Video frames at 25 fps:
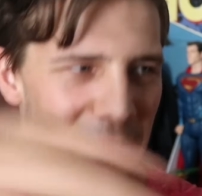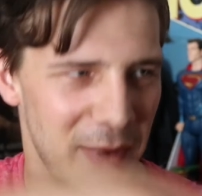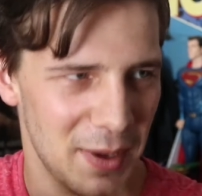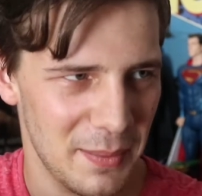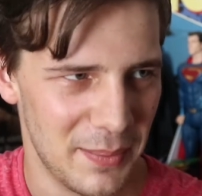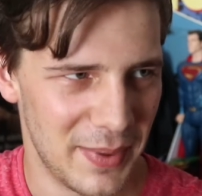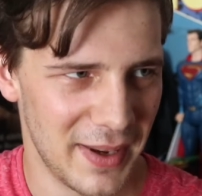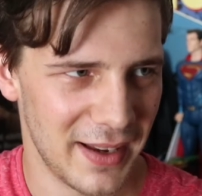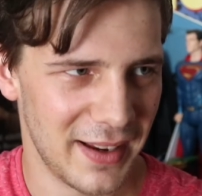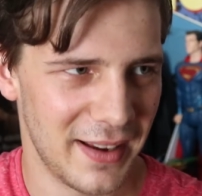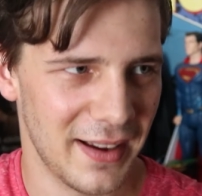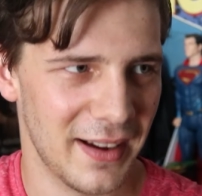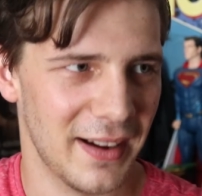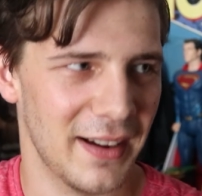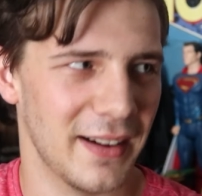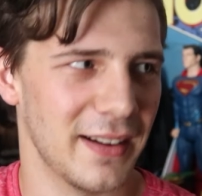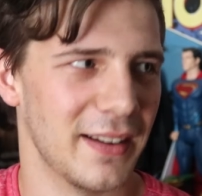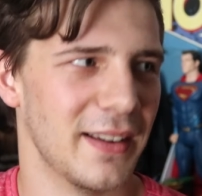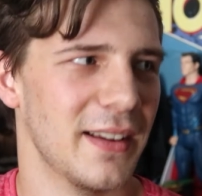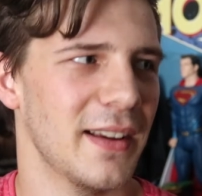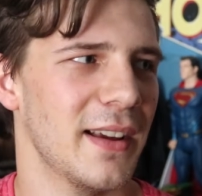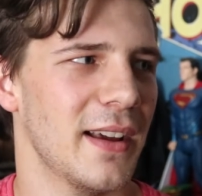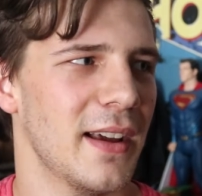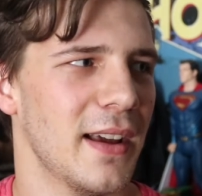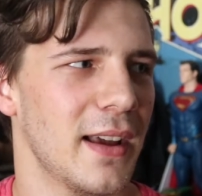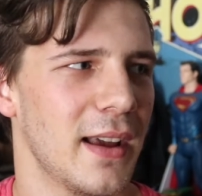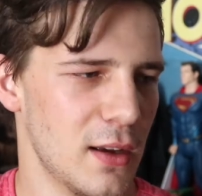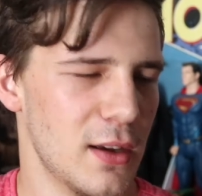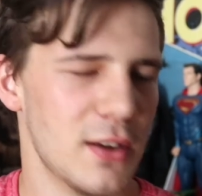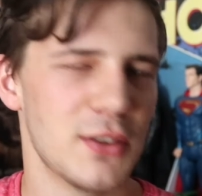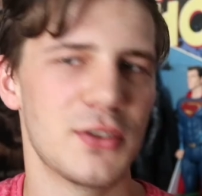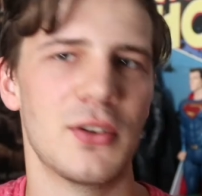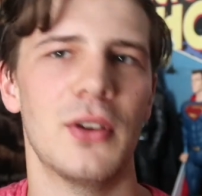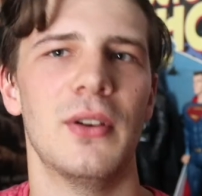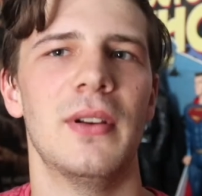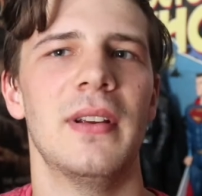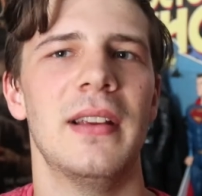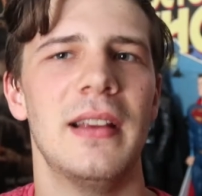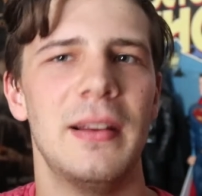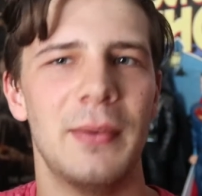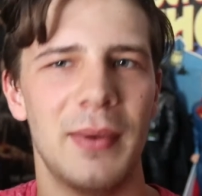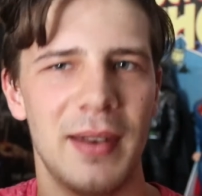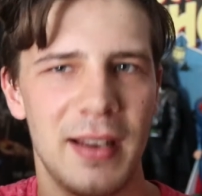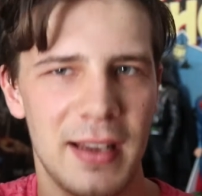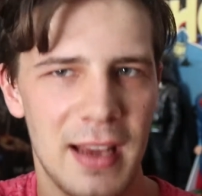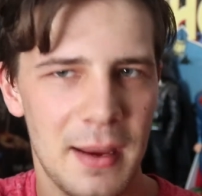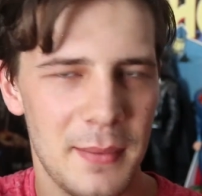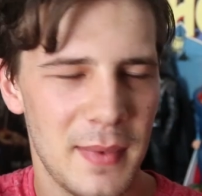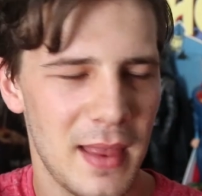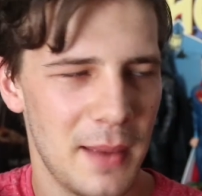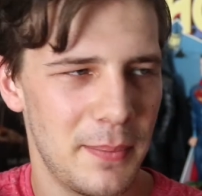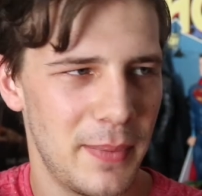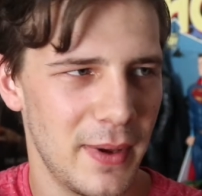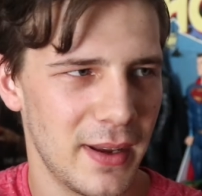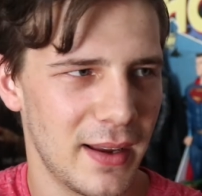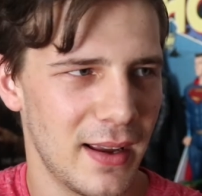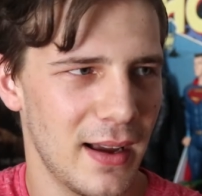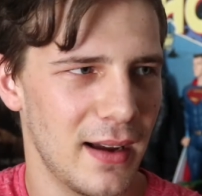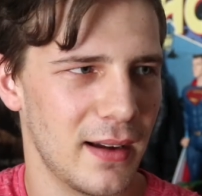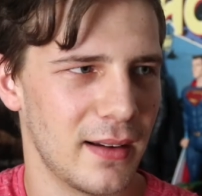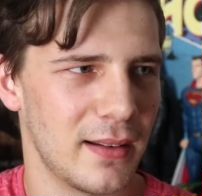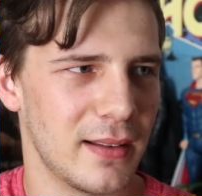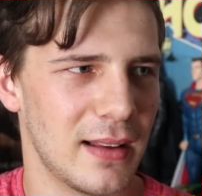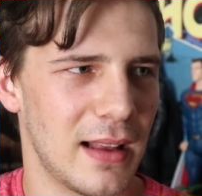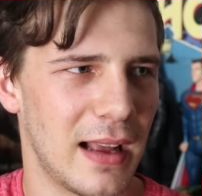me a big hug. So when he gave me that big hug,